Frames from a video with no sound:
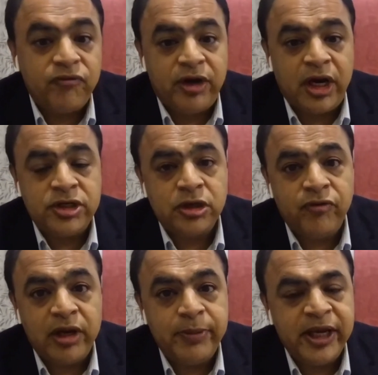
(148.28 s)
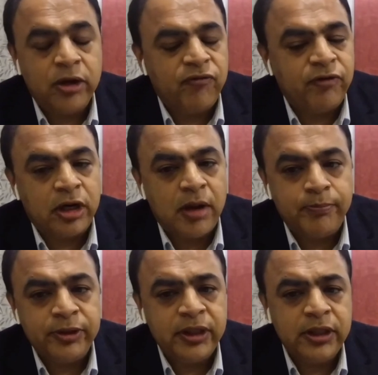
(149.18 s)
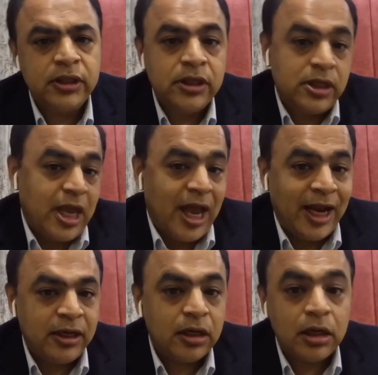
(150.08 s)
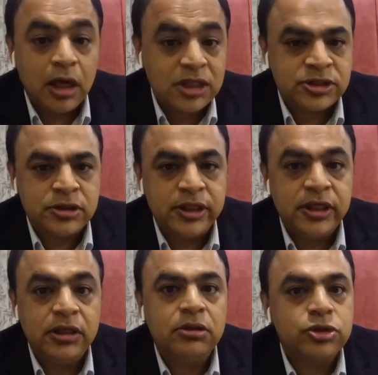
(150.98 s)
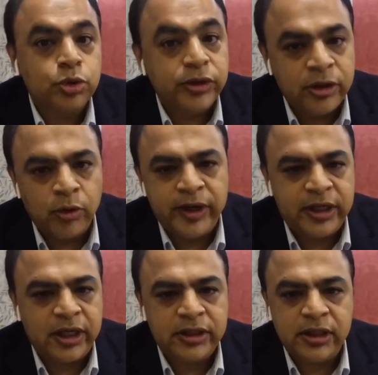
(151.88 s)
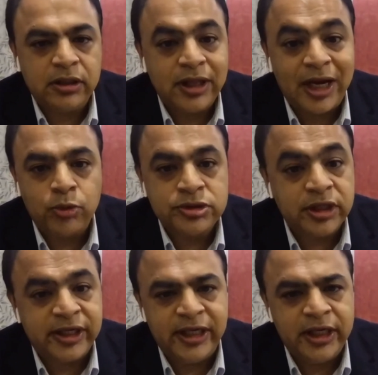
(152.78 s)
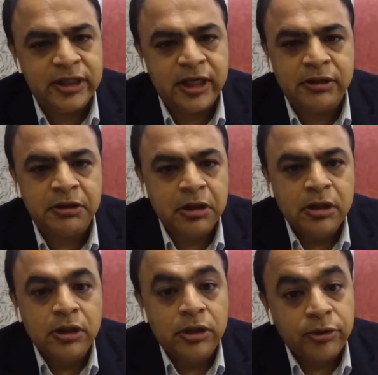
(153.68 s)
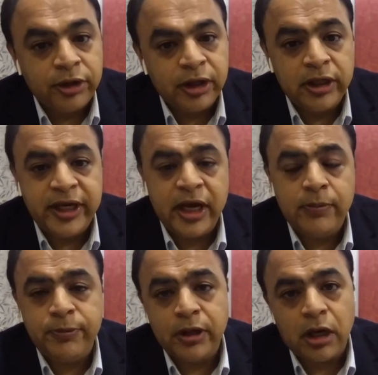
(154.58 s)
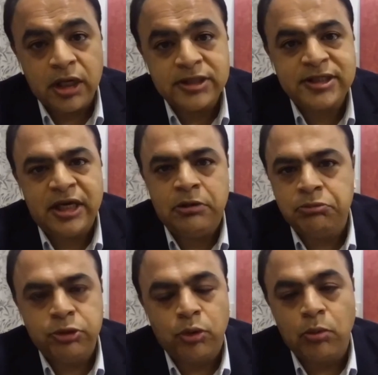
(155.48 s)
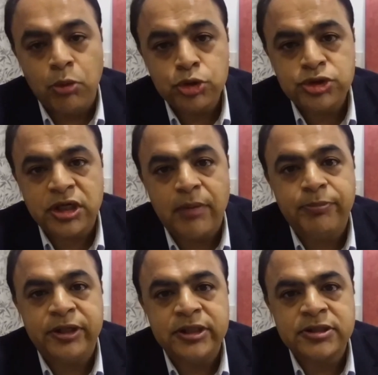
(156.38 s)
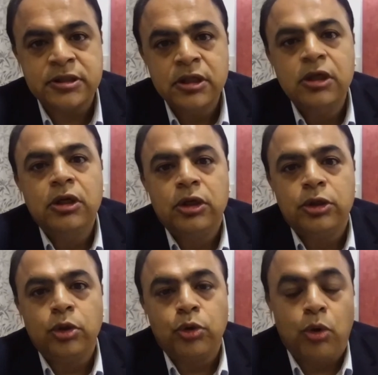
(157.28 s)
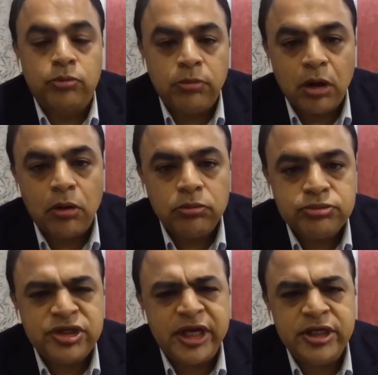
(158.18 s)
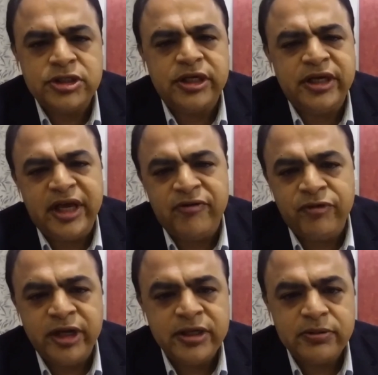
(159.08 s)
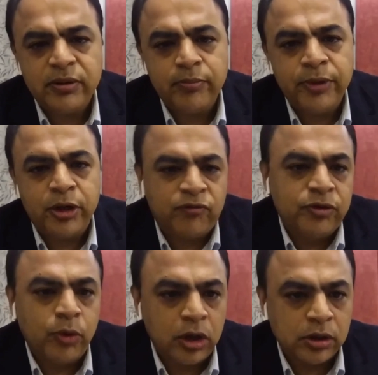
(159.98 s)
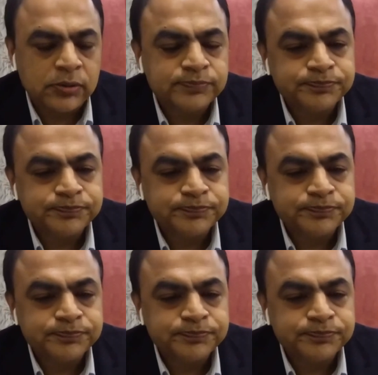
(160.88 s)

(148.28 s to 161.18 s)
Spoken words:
financial well-being of our company, and lastly to innovate. I think that was the key that really helped us and most companies to grow. Change in every bit of the work.